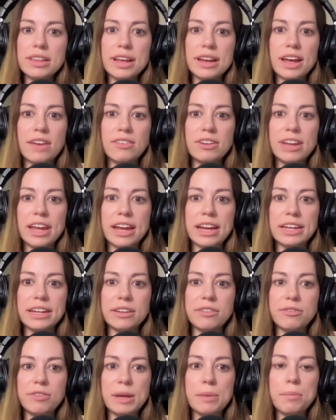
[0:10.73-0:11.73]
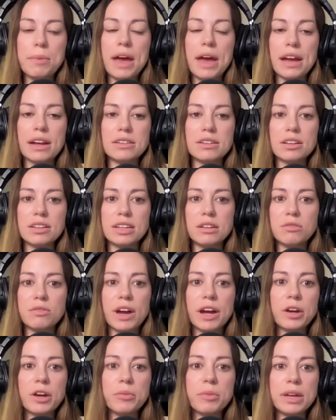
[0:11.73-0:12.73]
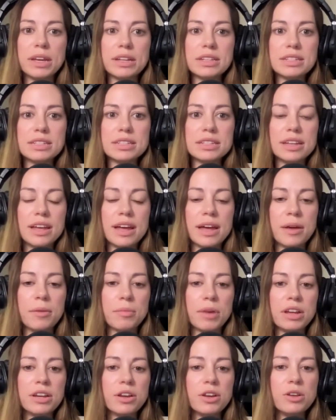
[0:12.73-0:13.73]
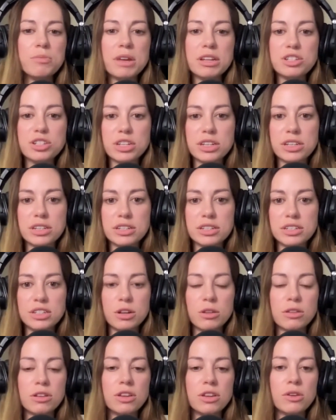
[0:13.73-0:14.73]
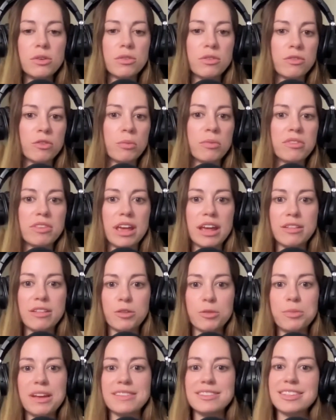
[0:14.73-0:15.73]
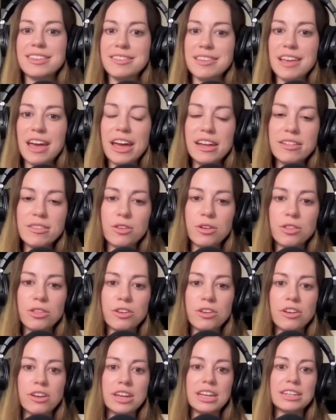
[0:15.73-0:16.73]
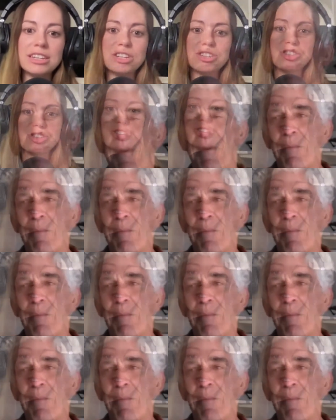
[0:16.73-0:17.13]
have a negative impact on the environment? I know you mentioned, the use of herbicides or pesticides. Are there any additional?